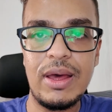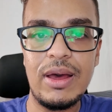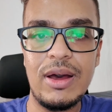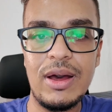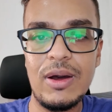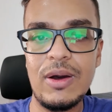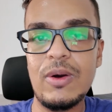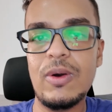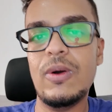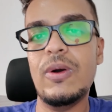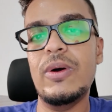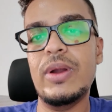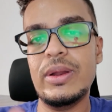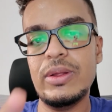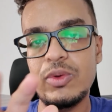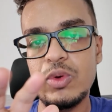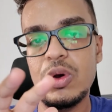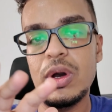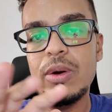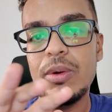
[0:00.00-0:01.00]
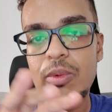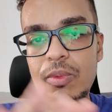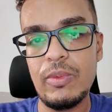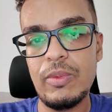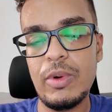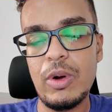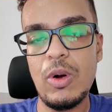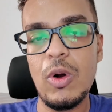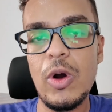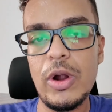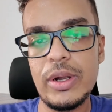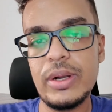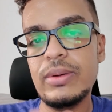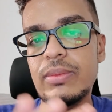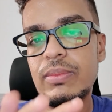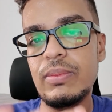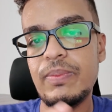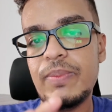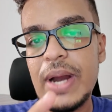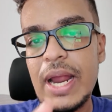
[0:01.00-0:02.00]
or your own
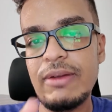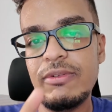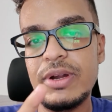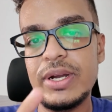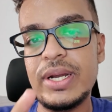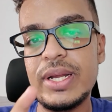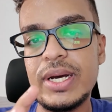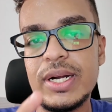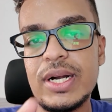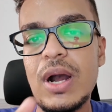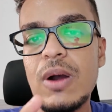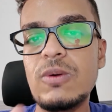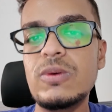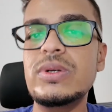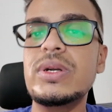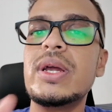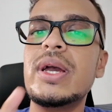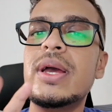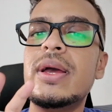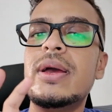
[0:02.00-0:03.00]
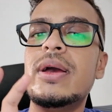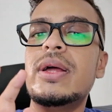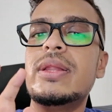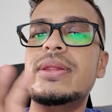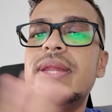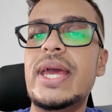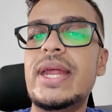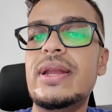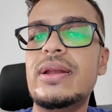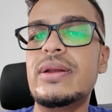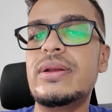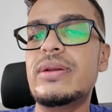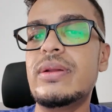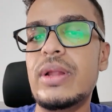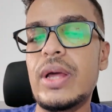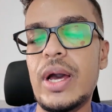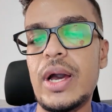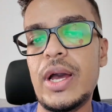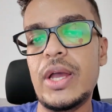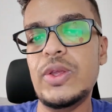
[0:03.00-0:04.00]
private account, then
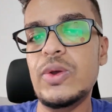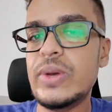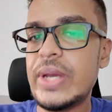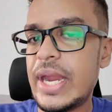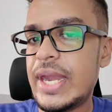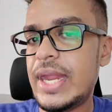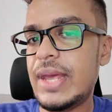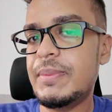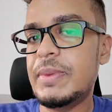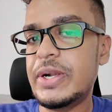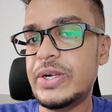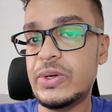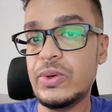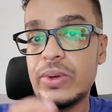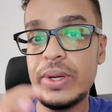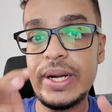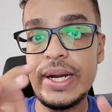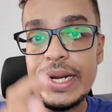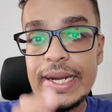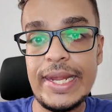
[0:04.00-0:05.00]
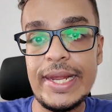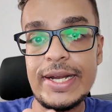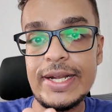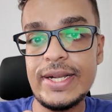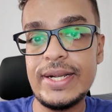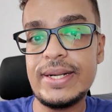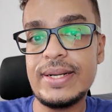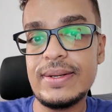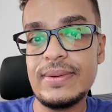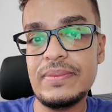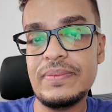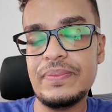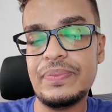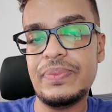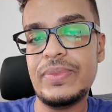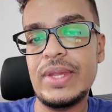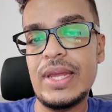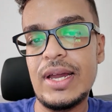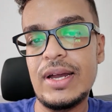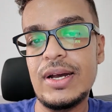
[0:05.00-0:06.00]
you can able to connect
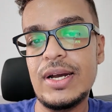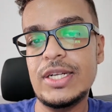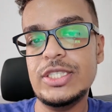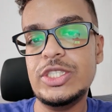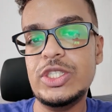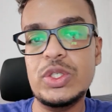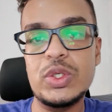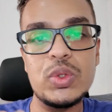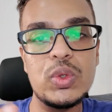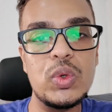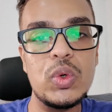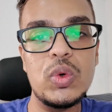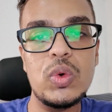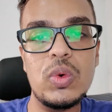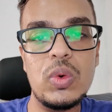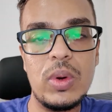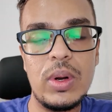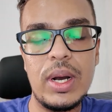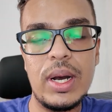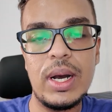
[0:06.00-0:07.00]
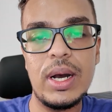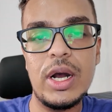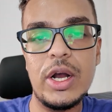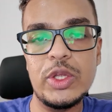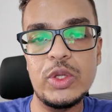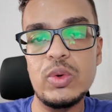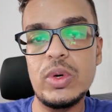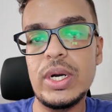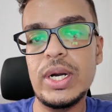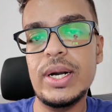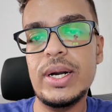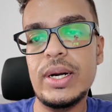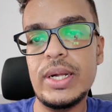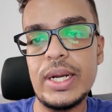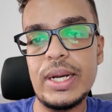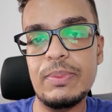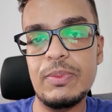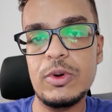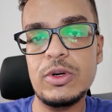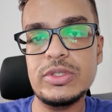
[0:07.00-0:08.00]
to your
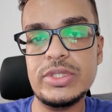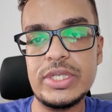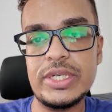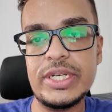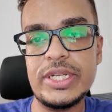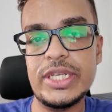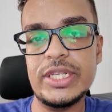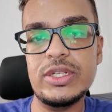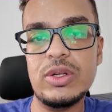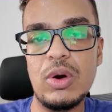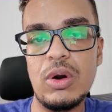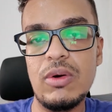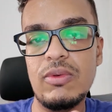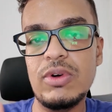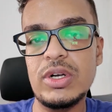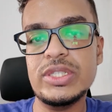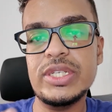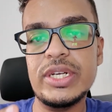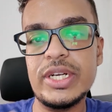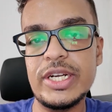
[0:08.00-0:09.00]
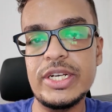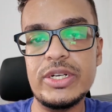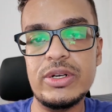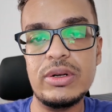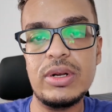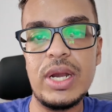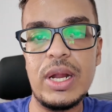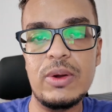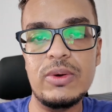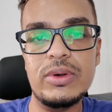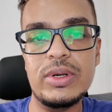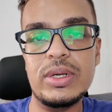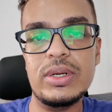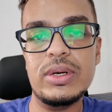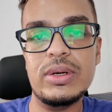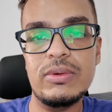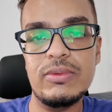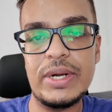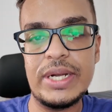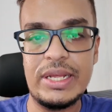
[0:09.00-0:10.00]
repository or version control cloud,
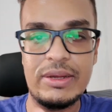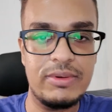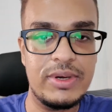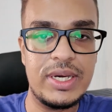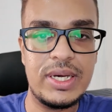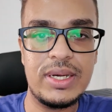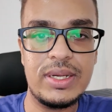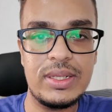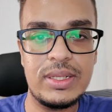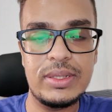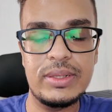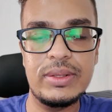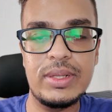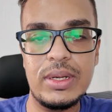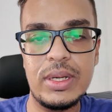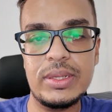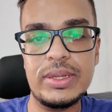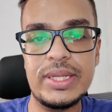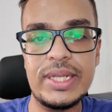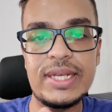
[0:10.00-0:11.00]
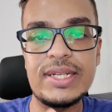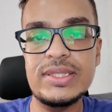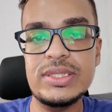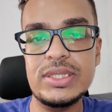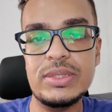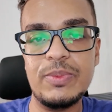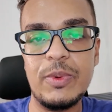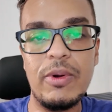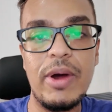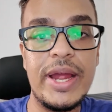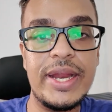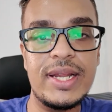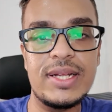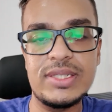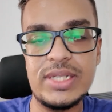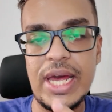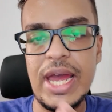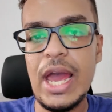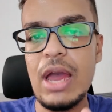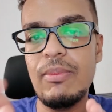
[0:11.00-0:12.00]
whatever the things
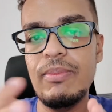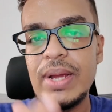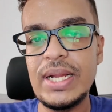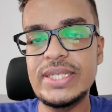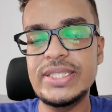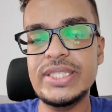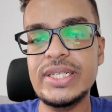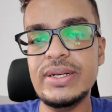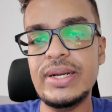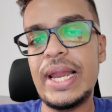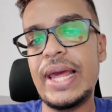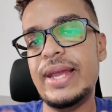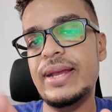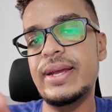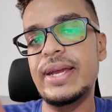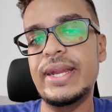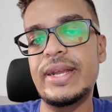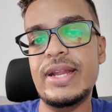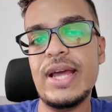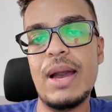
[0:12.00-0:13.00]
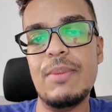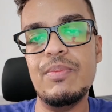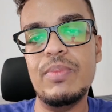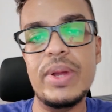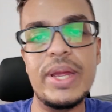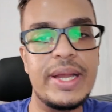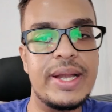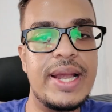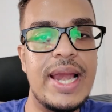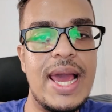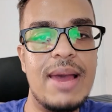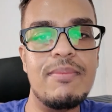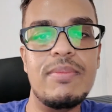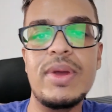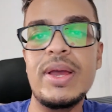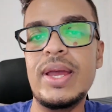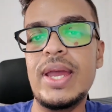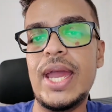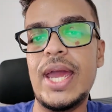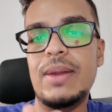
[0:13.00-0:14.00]
providers I have mentioned like GitHub, GitLab,
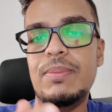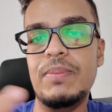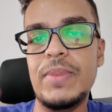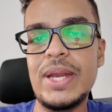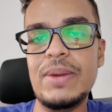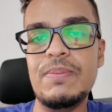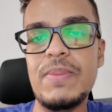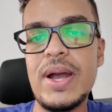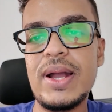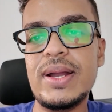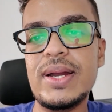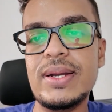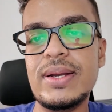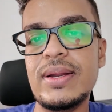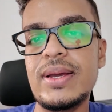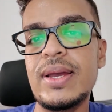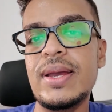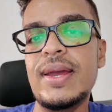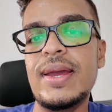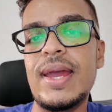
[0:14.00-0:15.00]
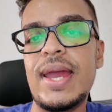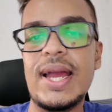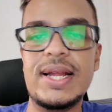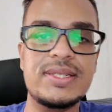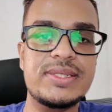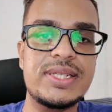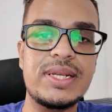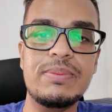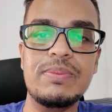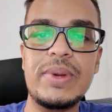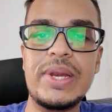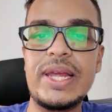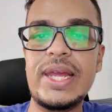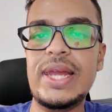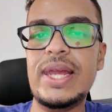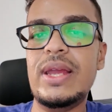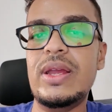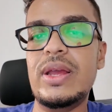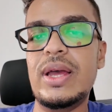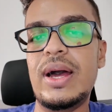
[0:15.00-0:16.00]
Bitbucket, and
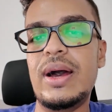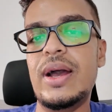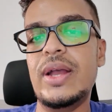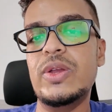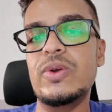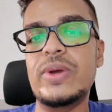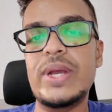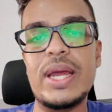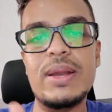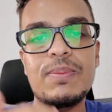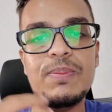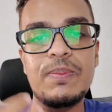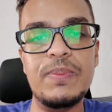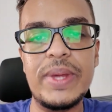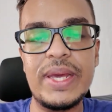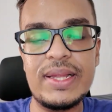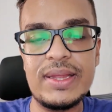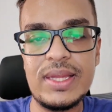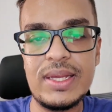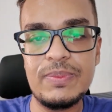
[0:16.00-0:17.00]
simply you can pick